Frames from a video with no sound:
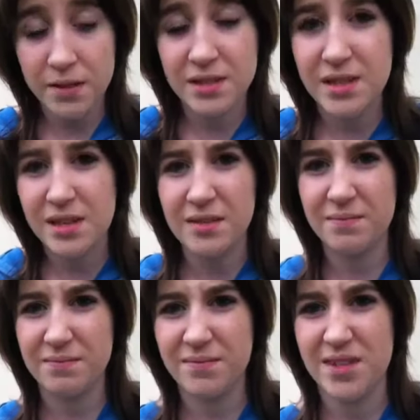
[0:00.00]
You see,
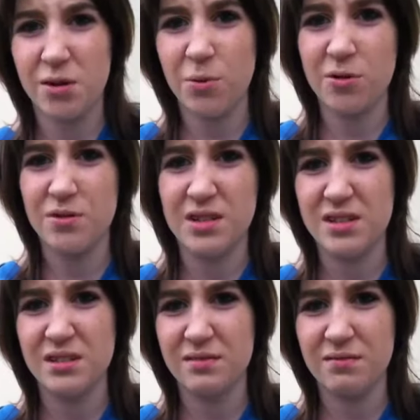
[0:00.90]

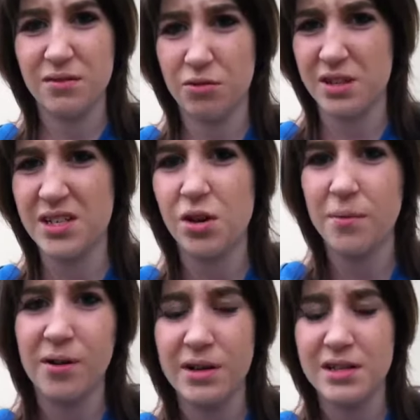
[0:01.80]
summer's or the
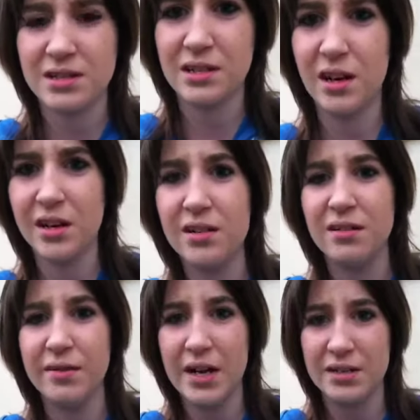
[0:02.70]
summer is kind
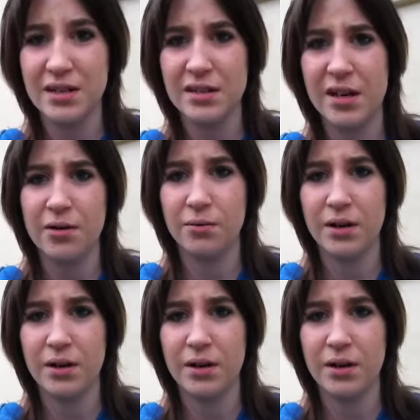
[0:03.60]
of ending now